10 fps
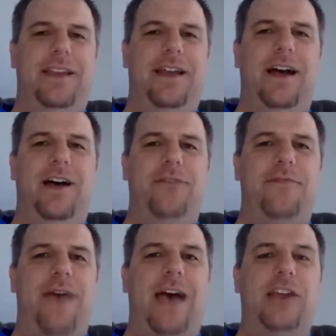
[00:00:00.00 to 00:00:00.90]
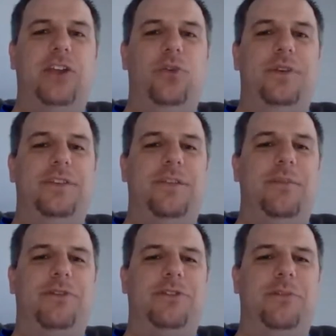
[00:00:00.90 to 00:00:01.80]
value is the
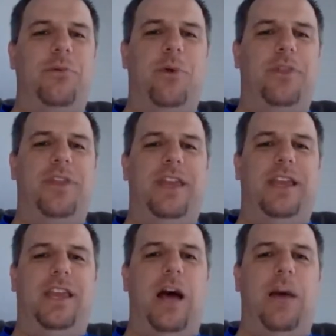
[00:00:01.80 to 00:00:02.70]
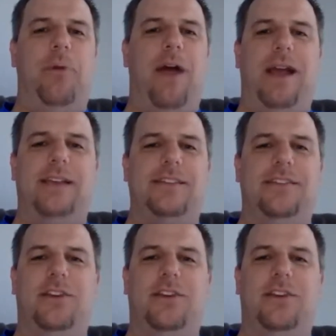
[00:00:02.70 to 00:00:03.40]
most important thing, not price.